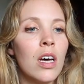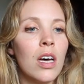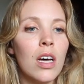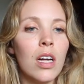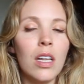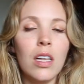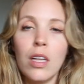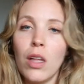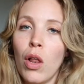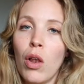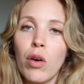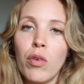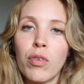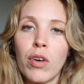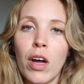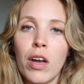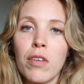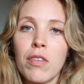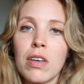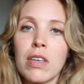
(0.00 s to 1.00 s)
over
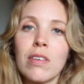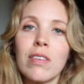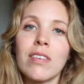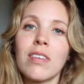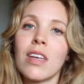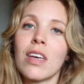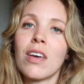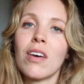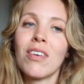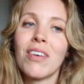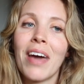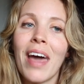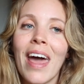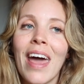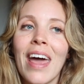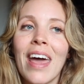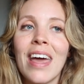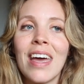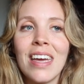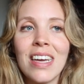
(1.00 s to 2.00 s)
100, and I was like,
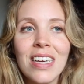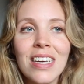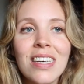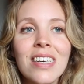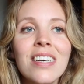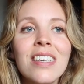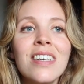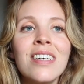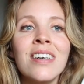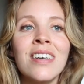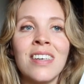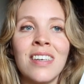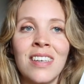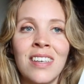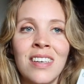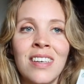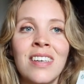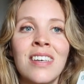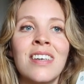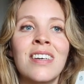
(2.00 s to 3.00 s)
okay,
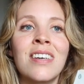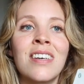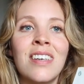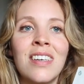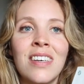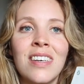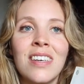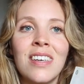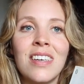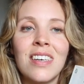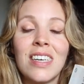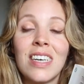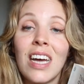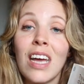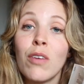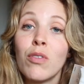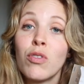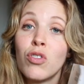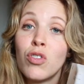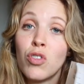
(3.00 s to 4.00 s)
I
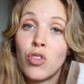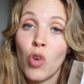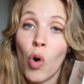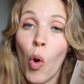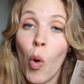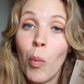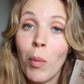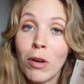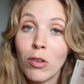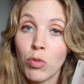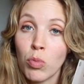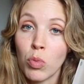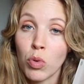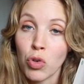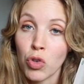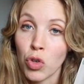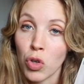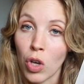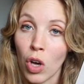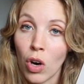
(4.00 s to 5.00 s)
have so much more
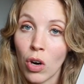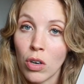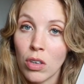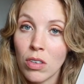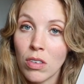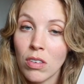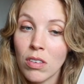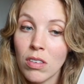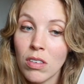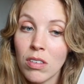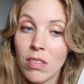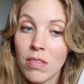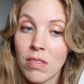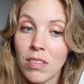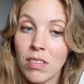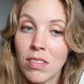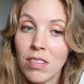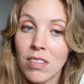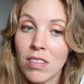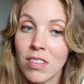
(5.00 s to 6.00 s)
to go.
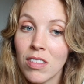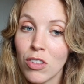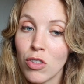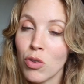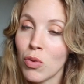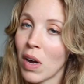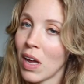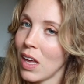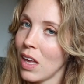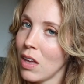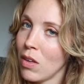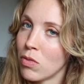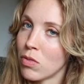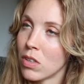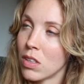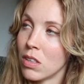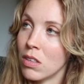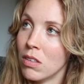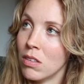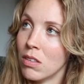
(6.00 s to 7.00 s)
Do I
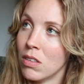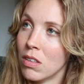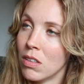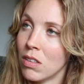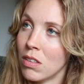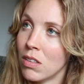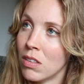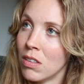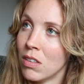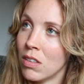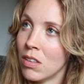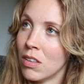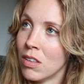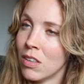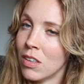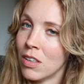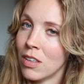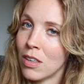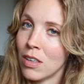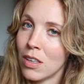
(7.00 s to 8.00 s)
even
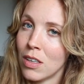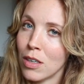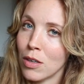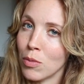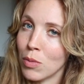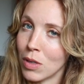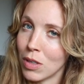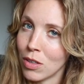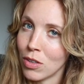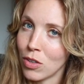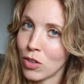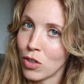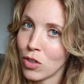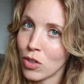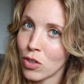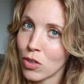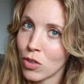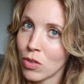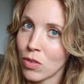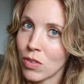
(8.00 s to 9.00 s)
want
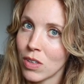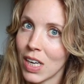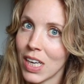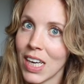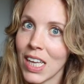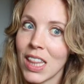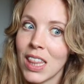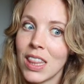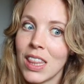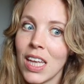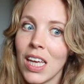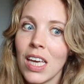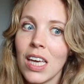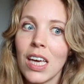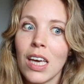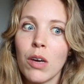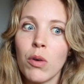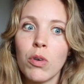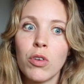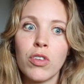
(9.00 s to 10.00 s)
to? And I
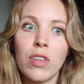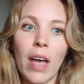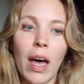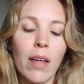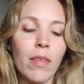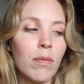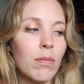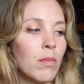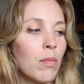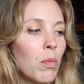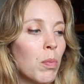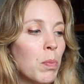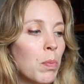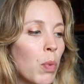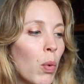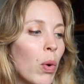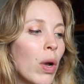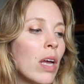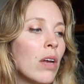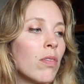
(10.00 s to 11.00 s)
think it was that
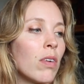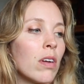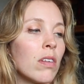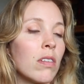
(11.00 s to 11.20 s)
point where I